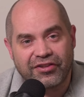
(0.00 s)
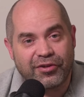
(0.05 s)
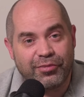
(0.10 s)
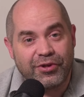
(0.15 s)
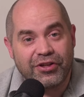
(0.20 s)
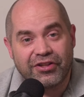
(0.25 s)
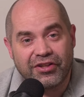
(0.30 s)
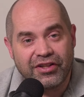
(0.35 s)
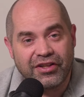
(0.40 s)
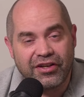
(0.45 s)

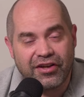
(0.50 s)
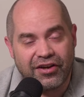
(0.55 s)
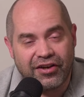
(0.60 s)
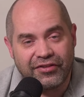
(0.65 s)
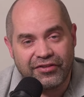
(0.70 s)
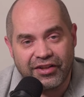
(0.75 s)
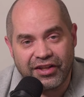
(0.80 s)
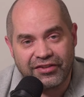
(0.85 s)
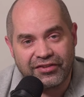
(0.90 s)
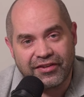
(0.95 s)
community
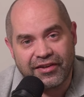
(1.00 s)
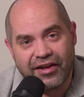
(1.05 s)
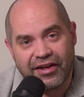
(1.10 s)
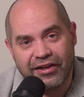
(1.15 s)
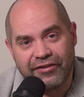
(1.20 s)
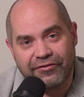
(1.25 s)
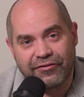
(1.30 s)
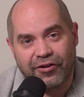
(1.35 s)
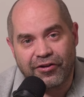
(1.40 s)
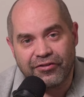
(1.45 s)
on things that I
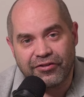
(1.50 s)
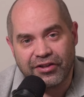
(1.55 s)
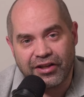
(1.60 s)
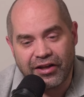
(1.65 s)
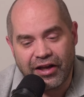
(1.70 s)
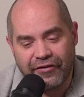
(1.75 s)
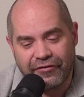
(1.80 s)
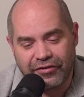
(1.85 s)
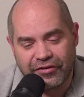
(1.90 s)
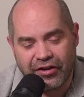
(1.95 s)
have learned
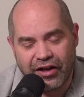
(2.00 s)
have,